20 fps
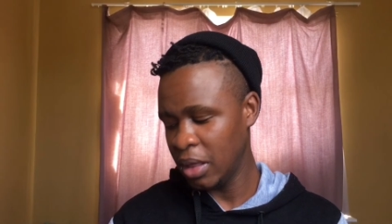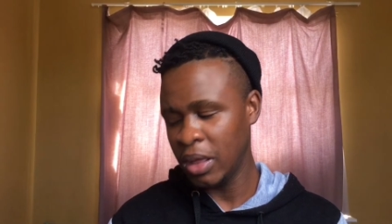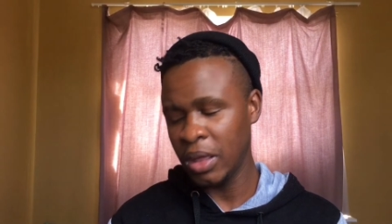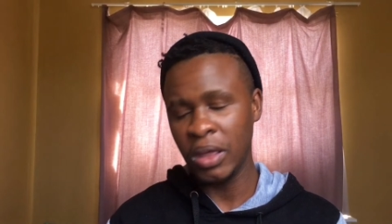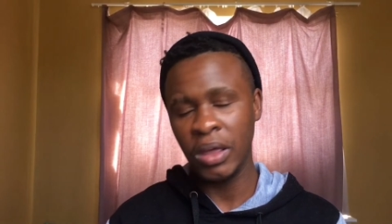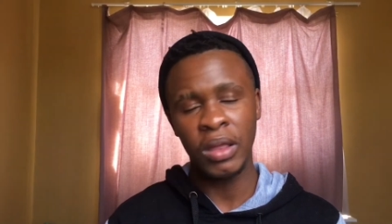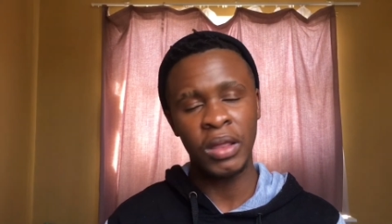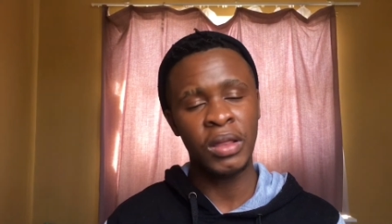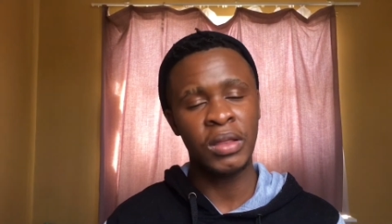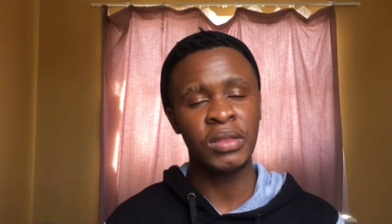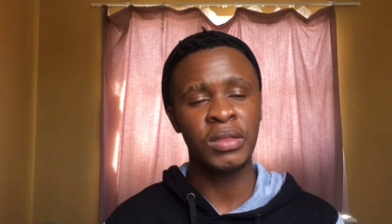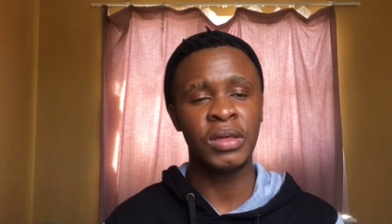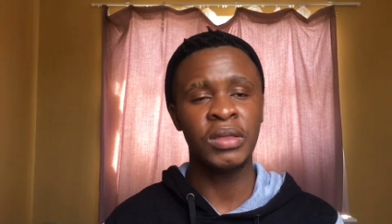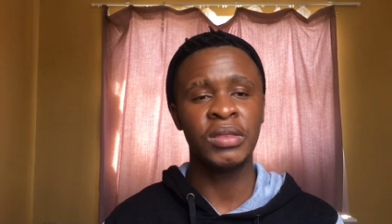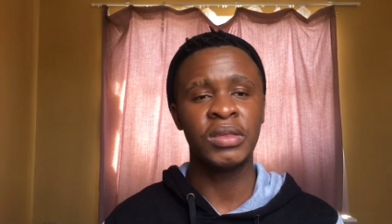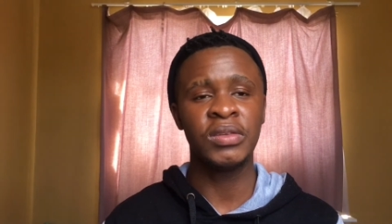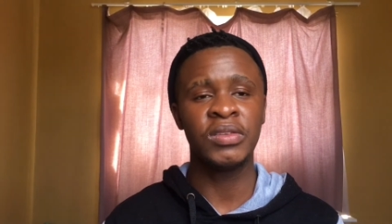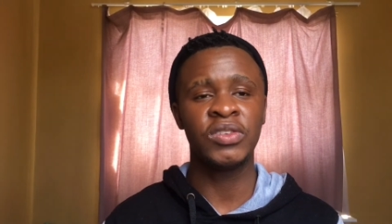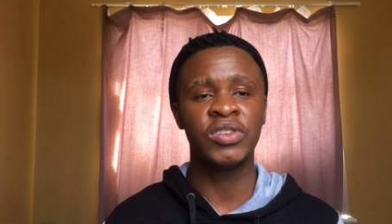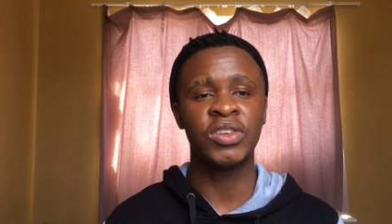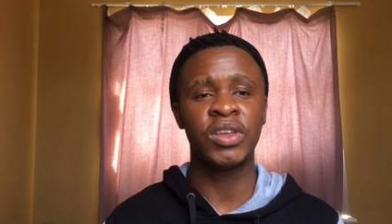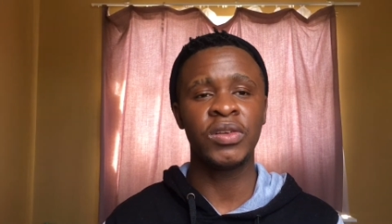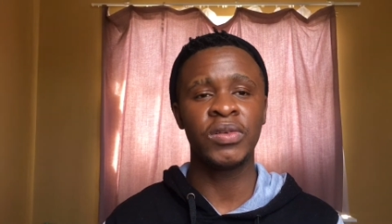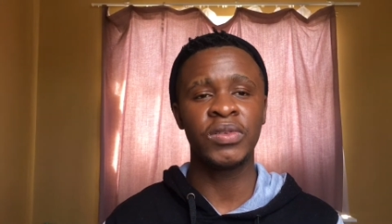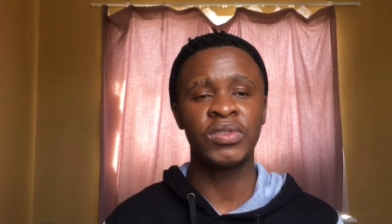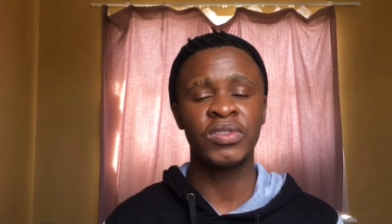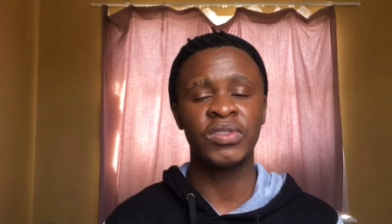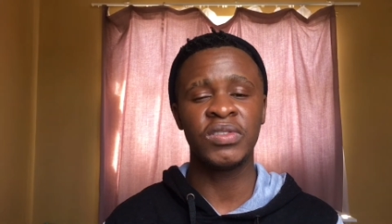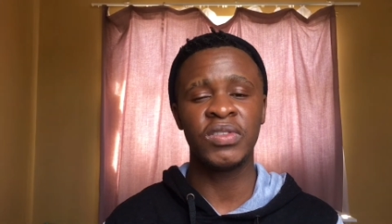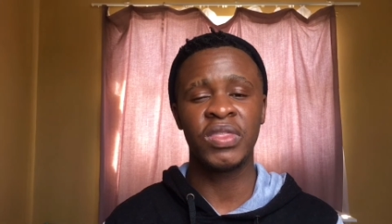uh, and then there's
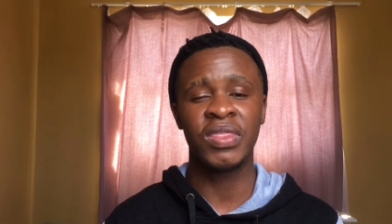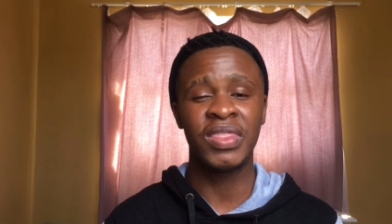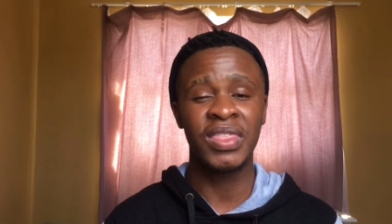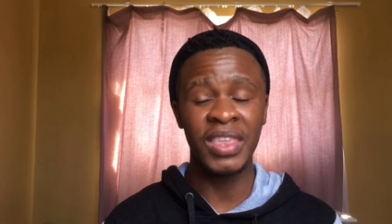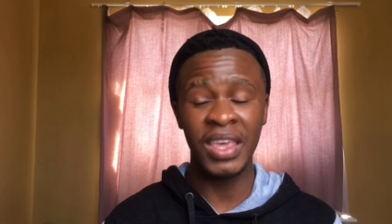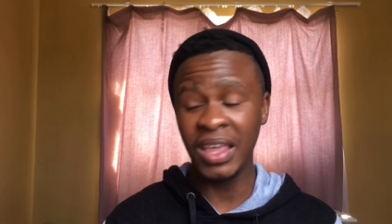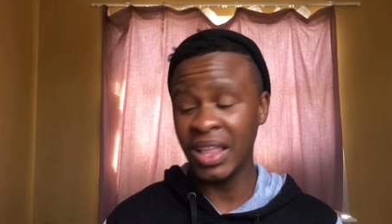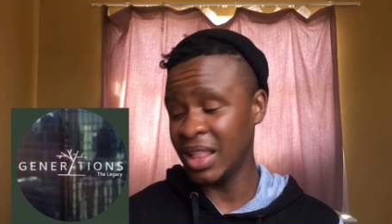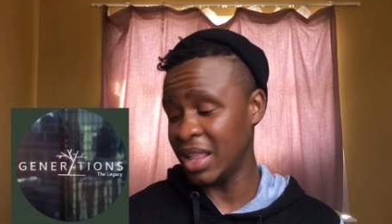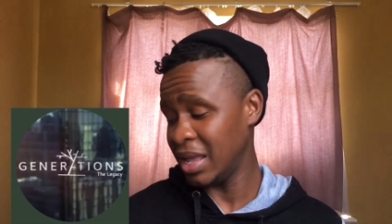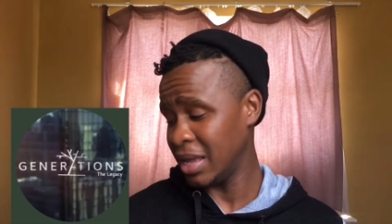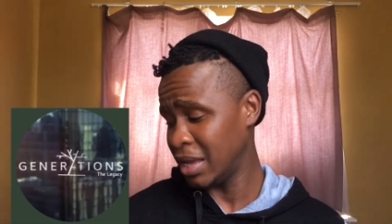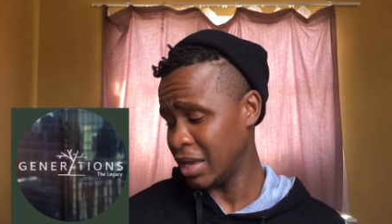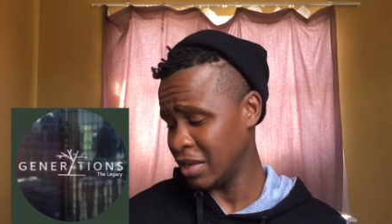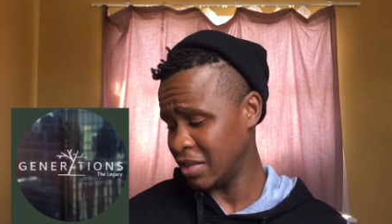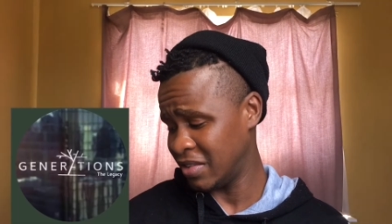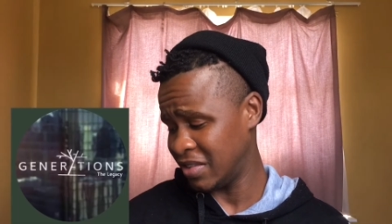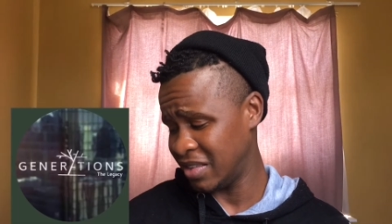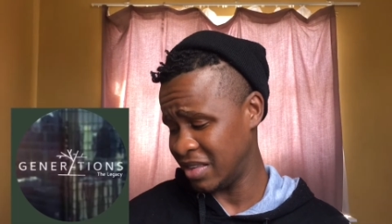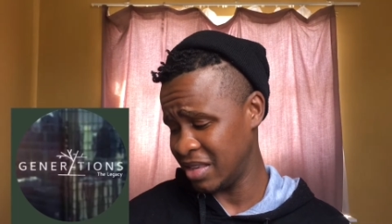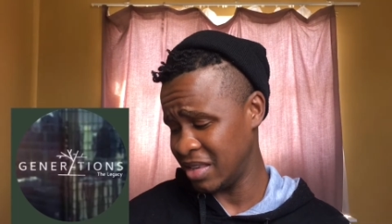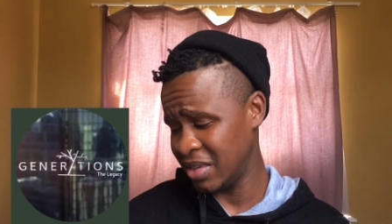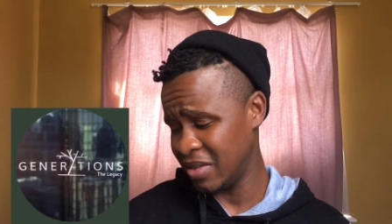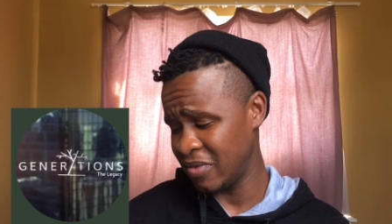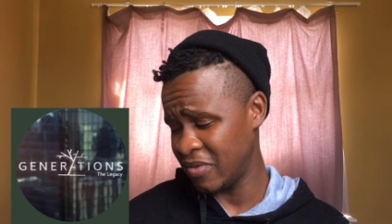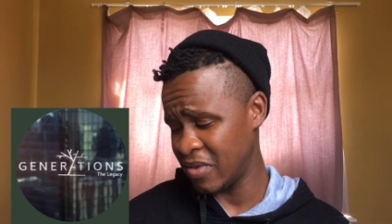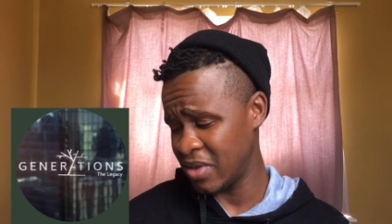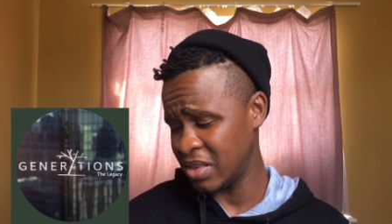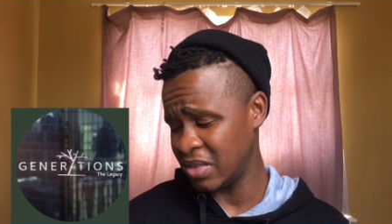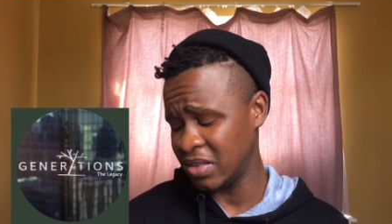generations the legacy
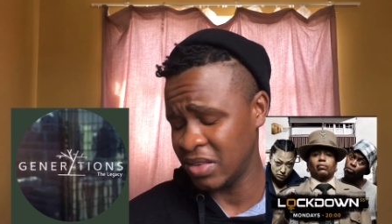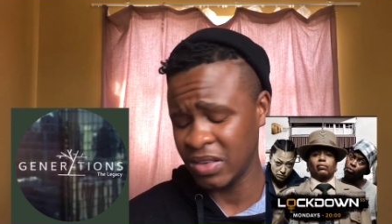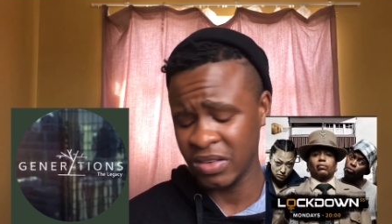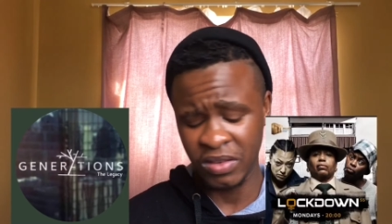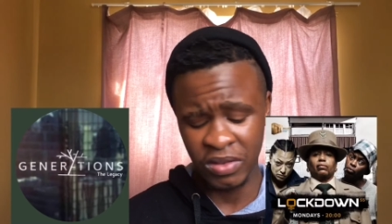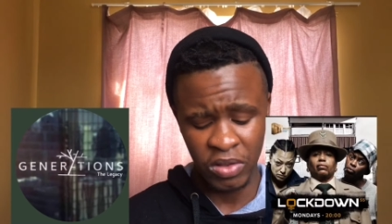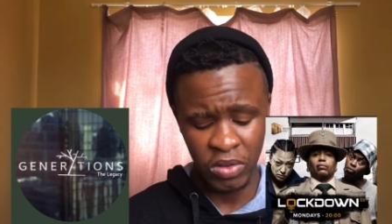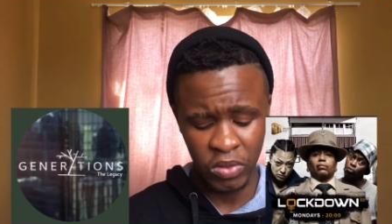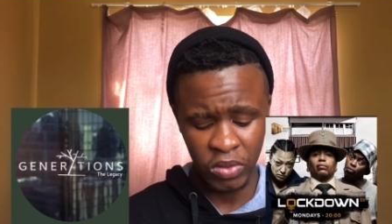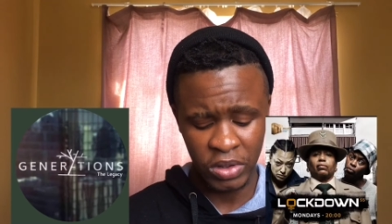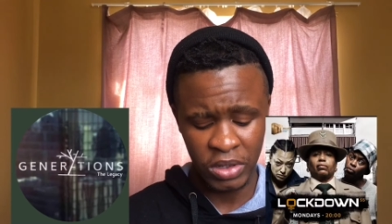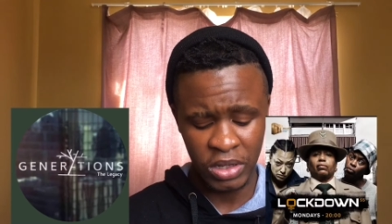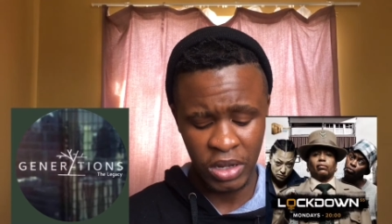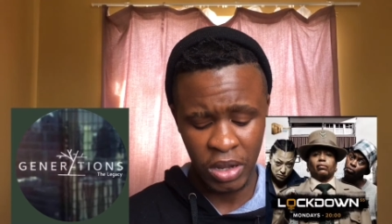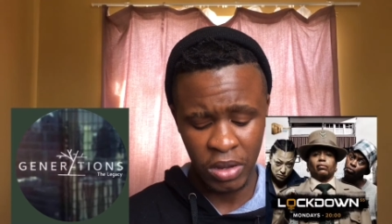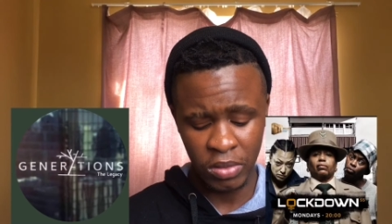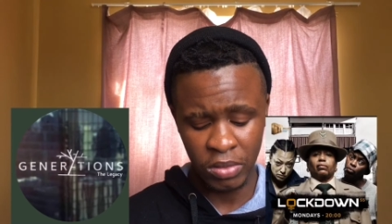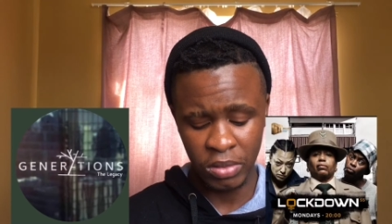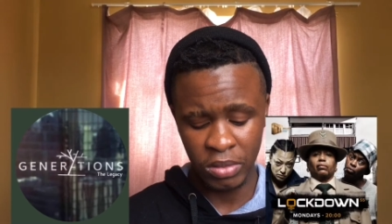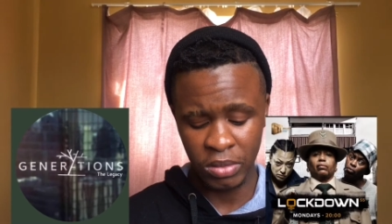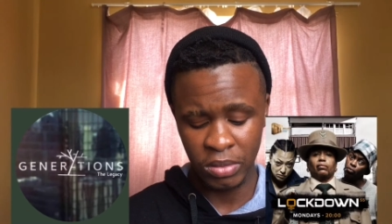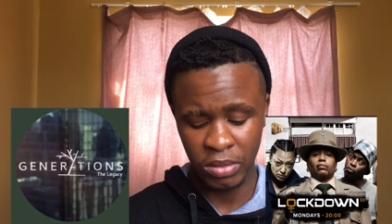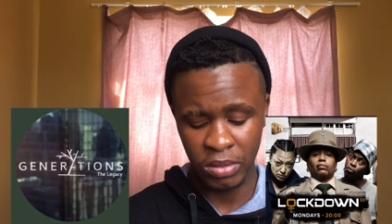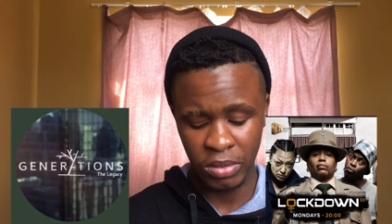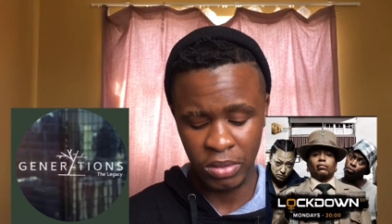versus lockdown